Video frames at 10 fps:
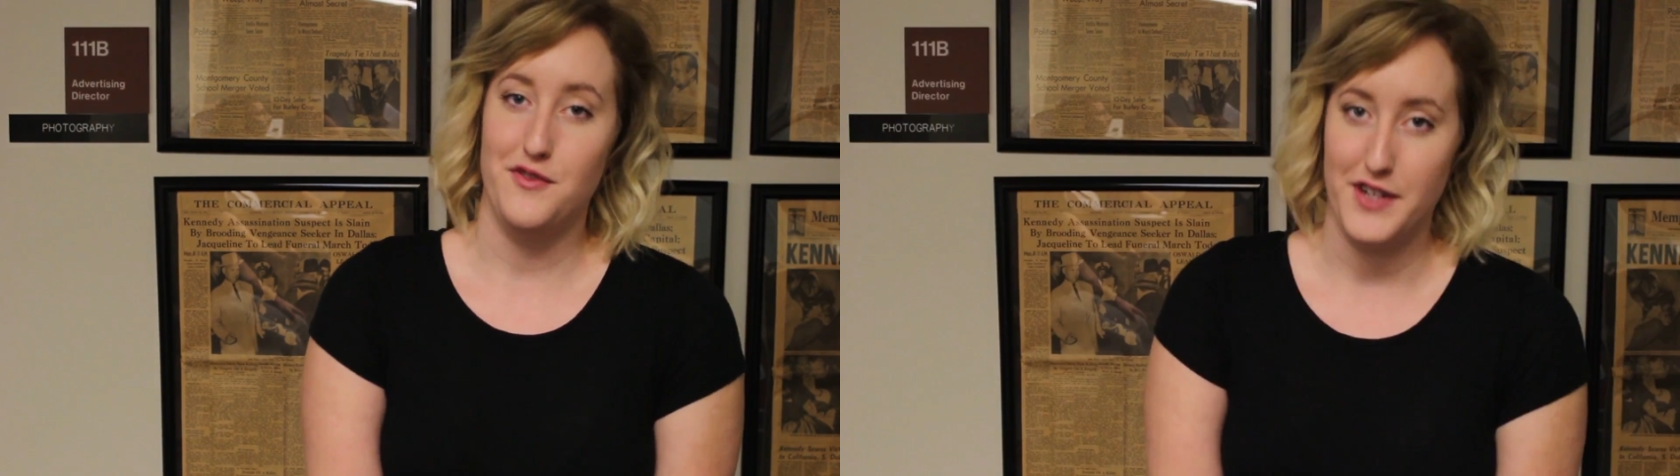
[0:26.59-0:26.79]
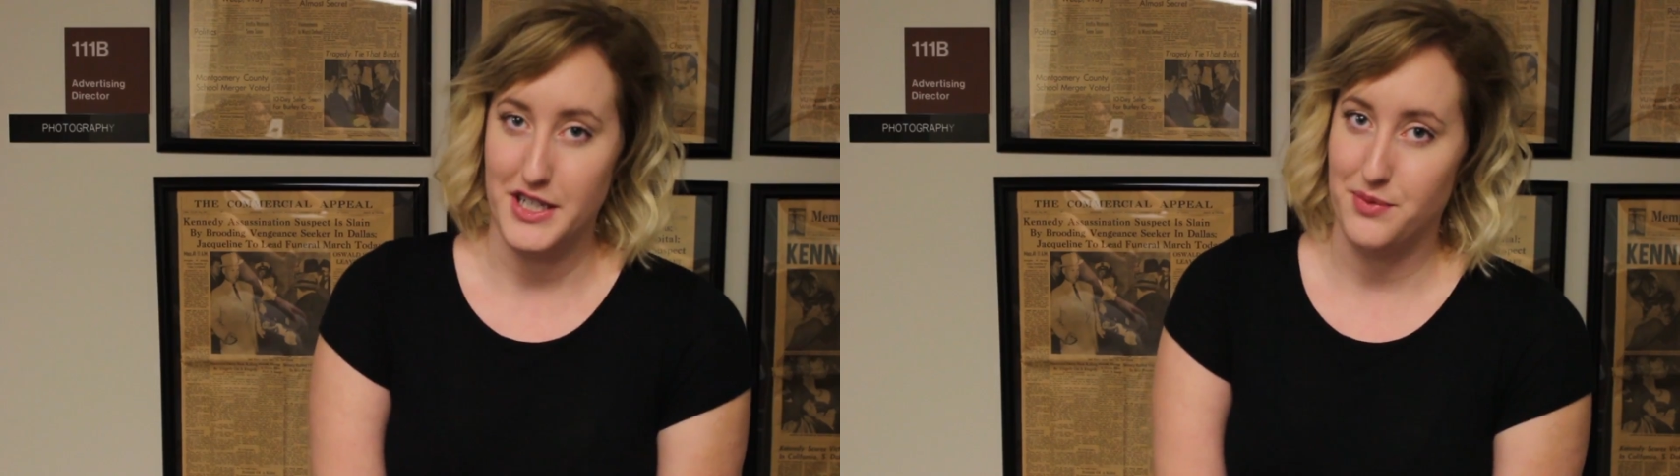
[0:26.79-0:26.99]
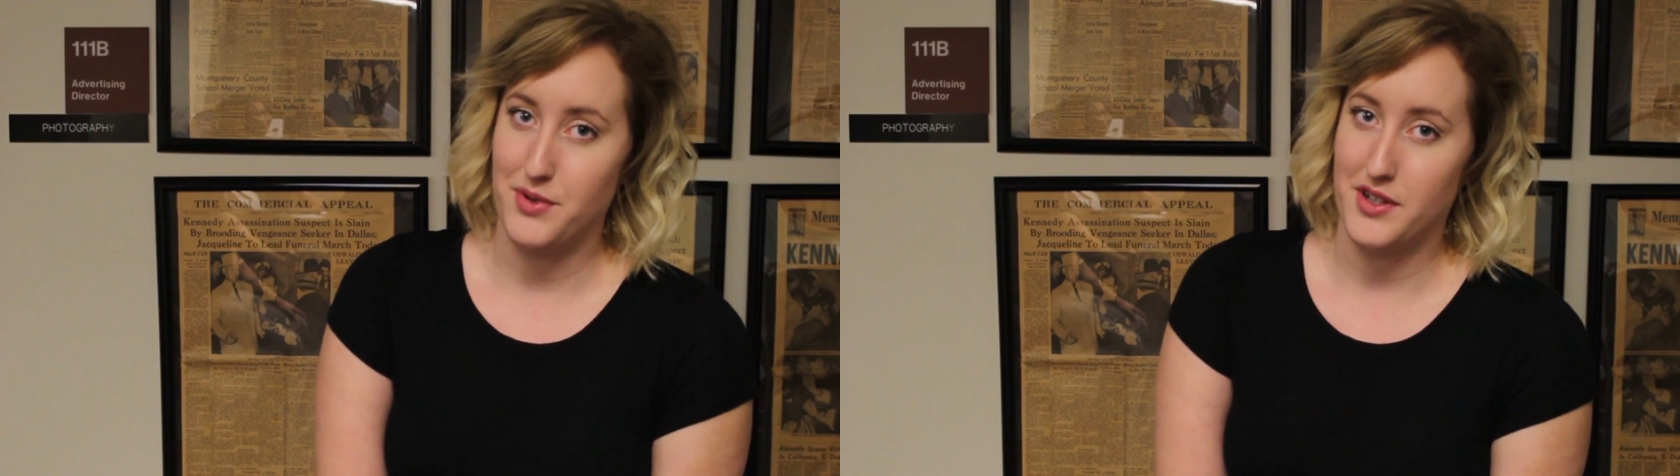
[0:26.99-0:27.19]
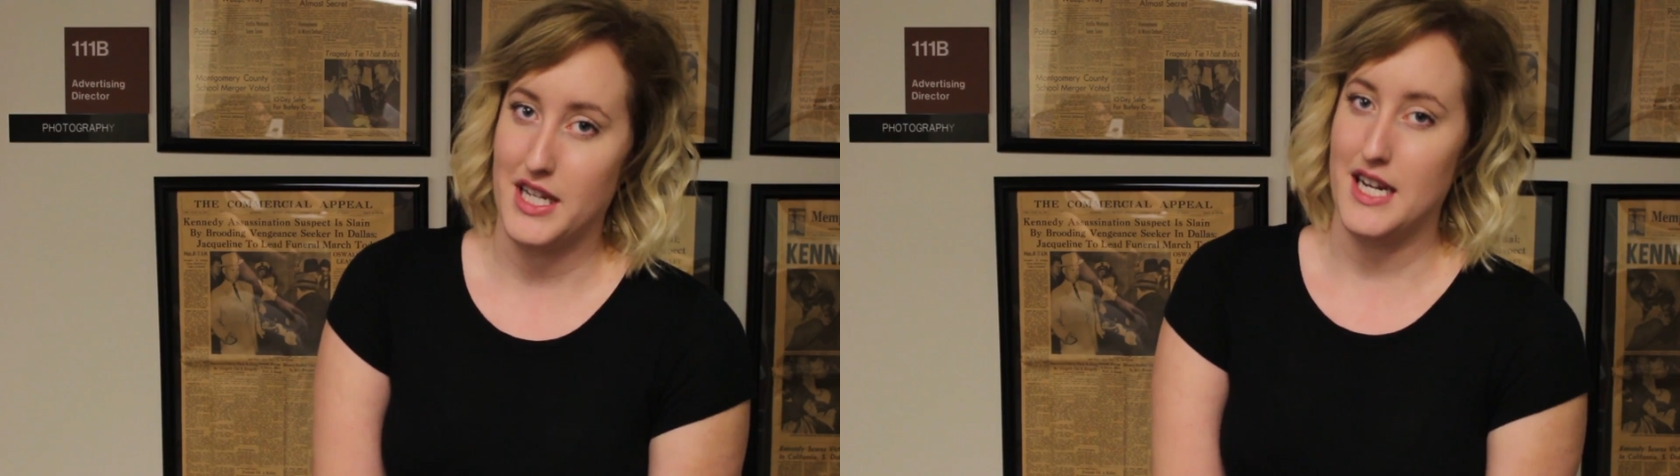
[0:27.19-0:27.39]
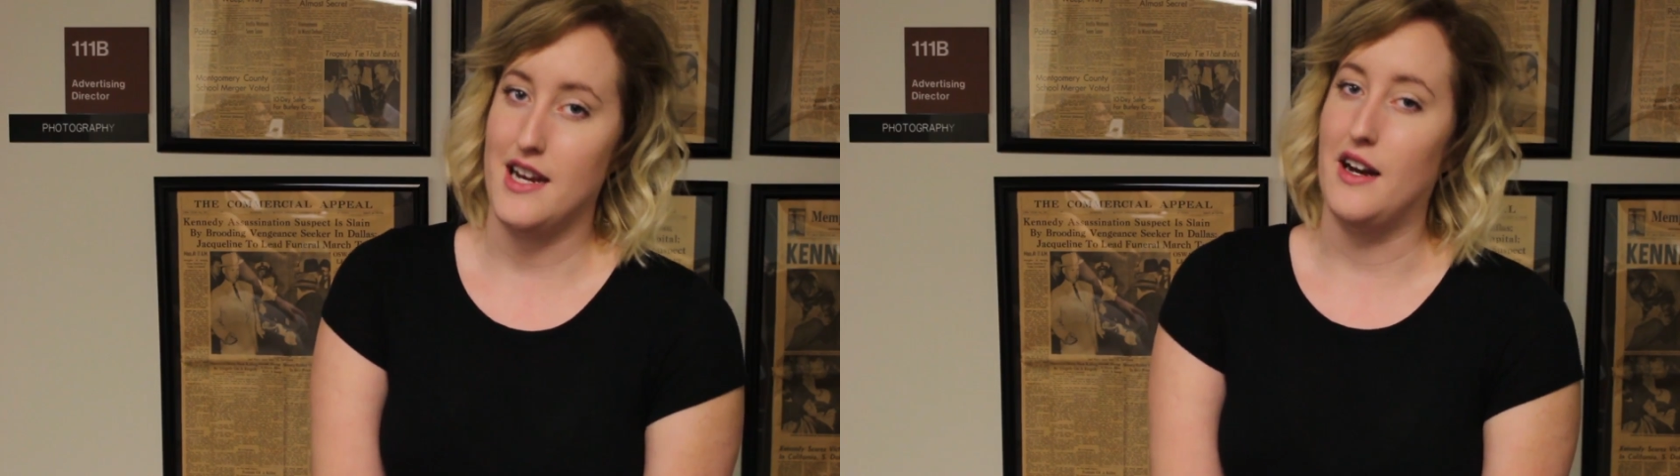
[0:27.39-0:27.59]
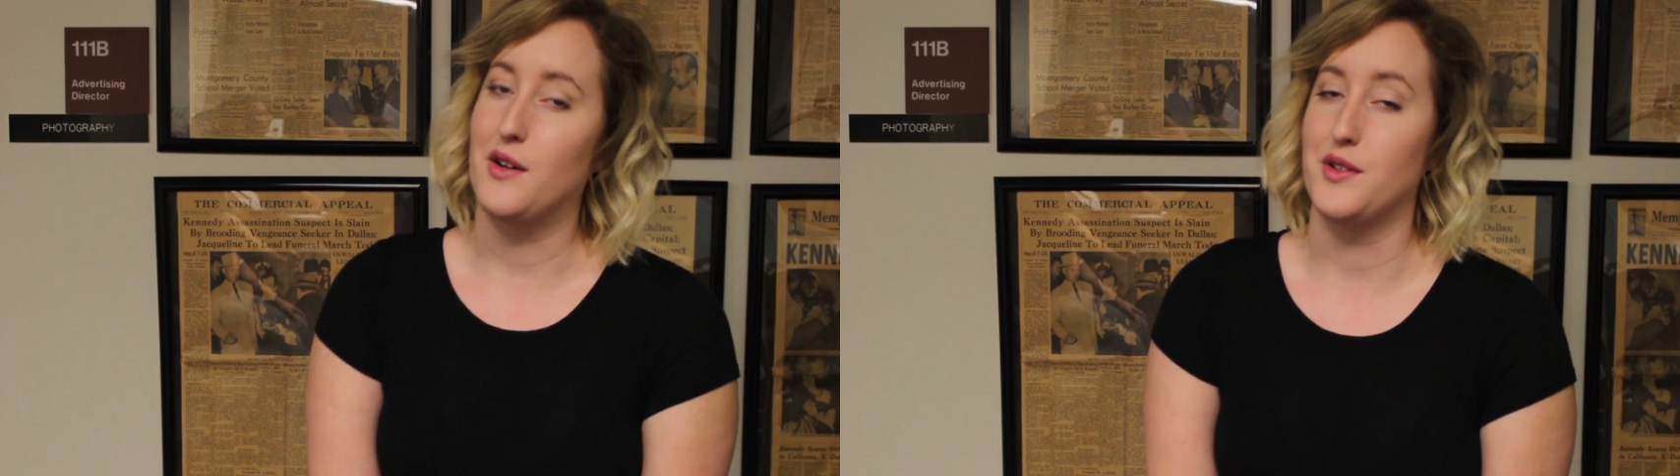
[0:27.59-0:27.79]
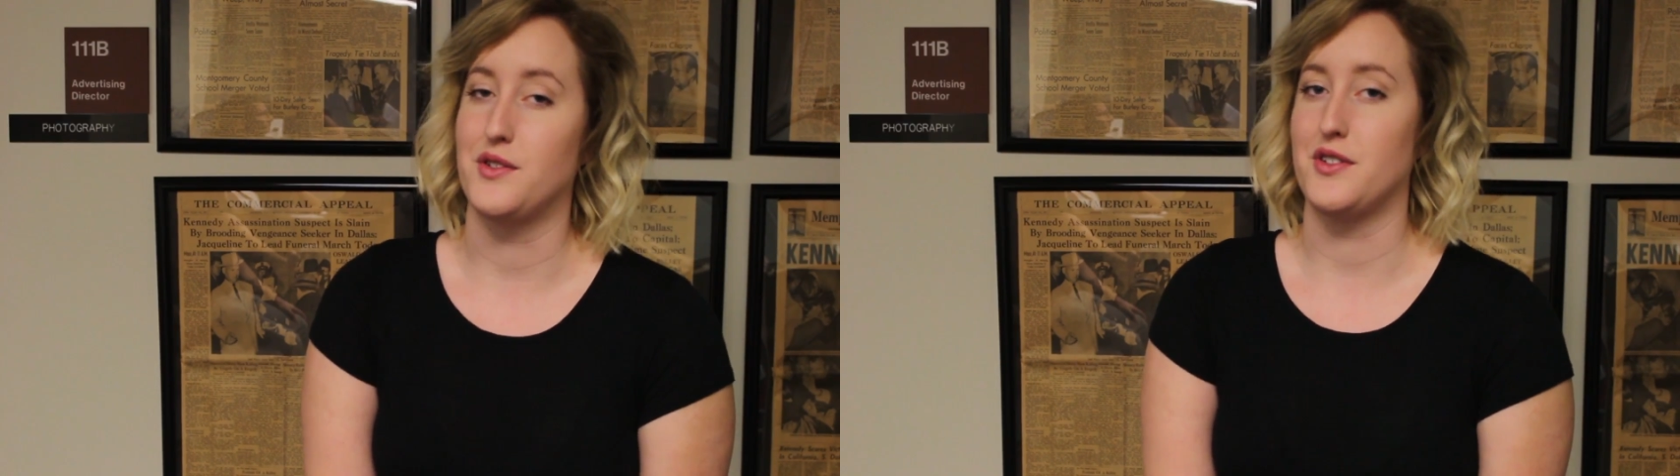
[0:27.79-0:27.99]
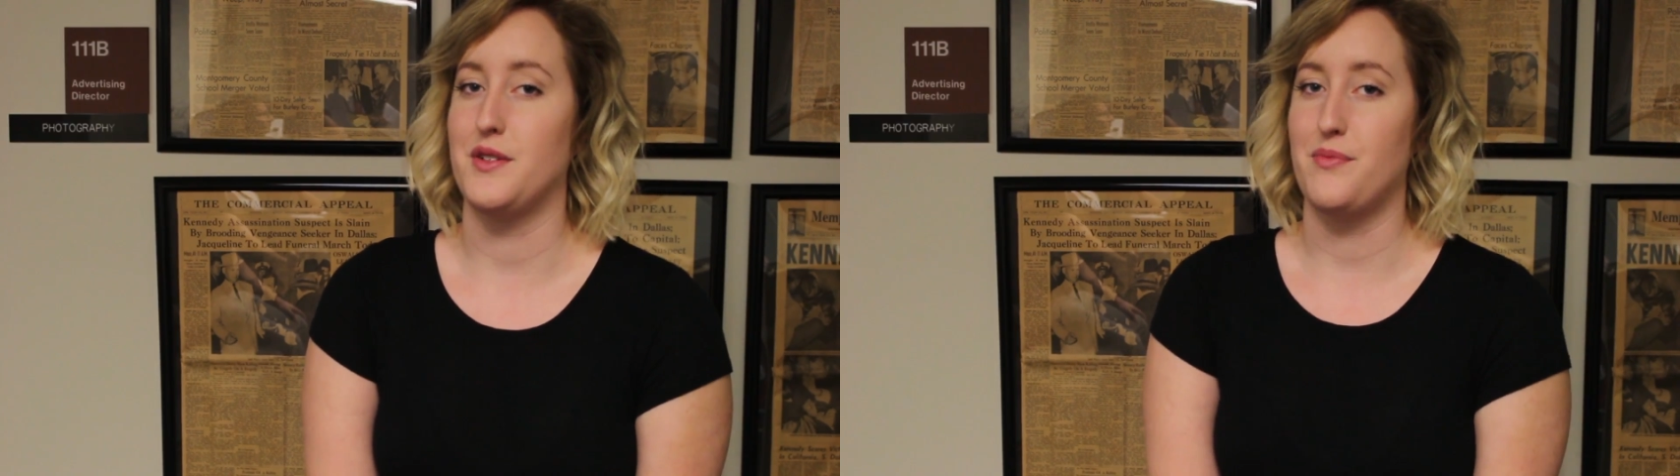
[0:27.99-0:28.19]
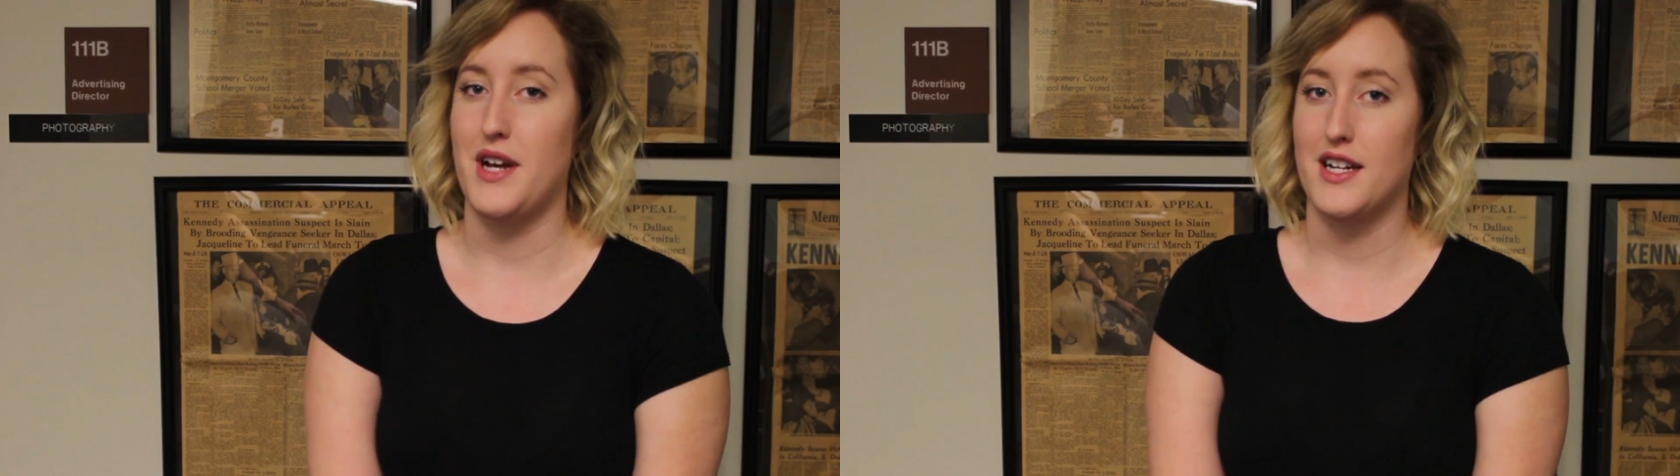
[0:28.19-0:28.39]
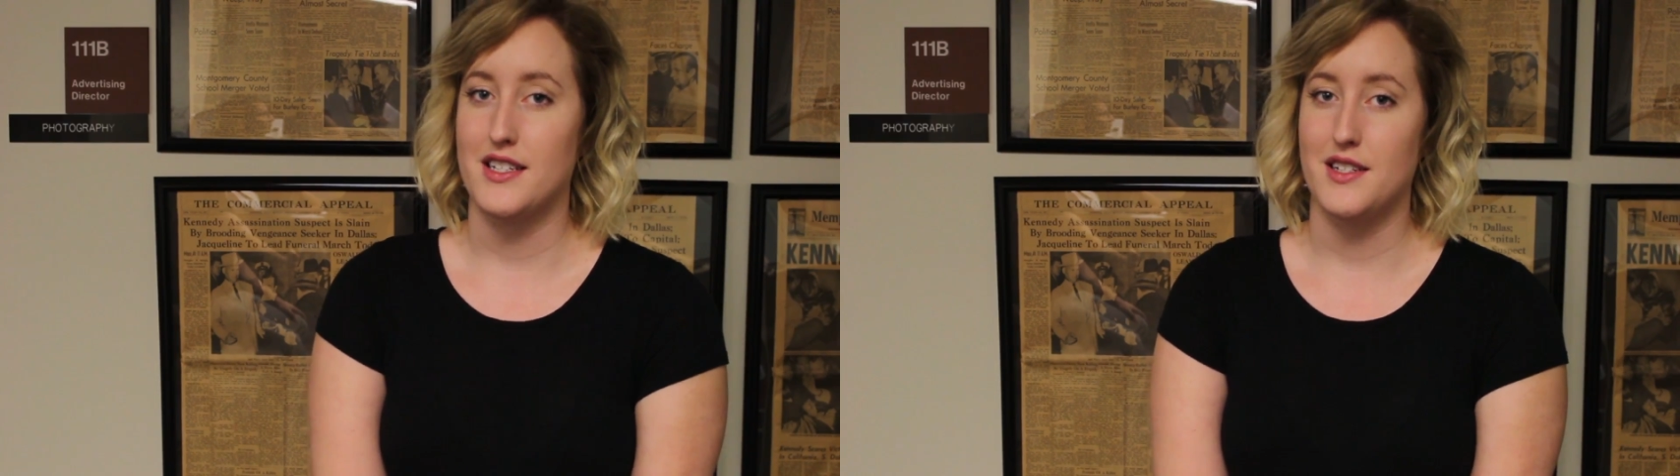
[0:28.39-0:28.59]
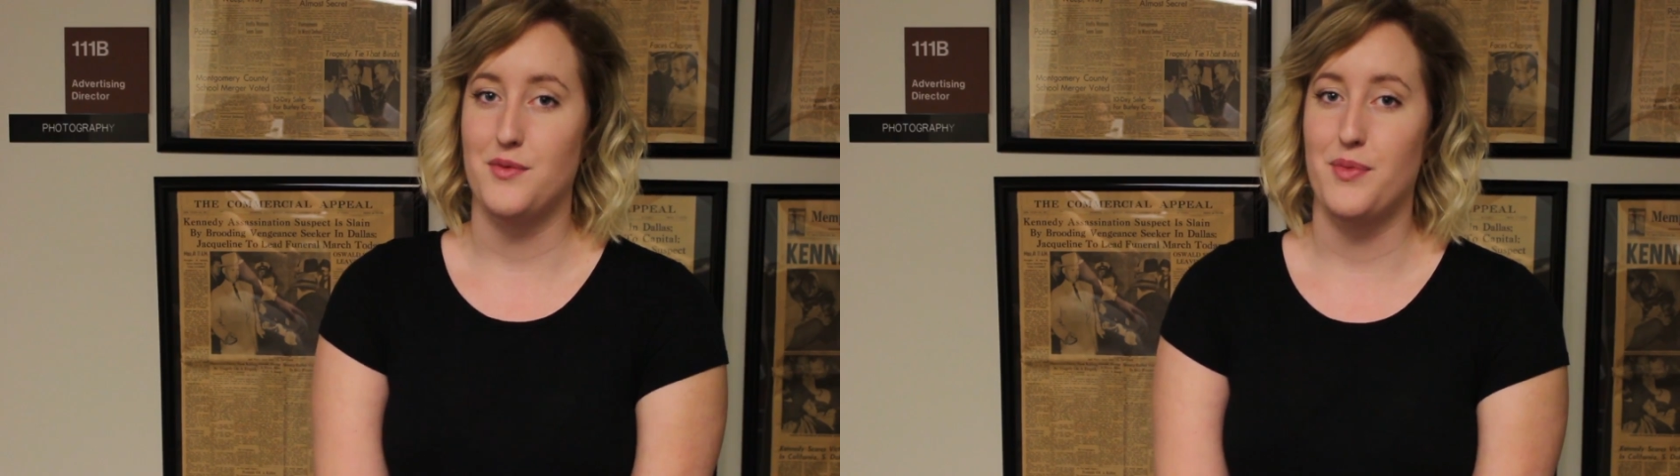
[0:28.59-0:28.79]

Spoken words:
Facebook and how those are impacted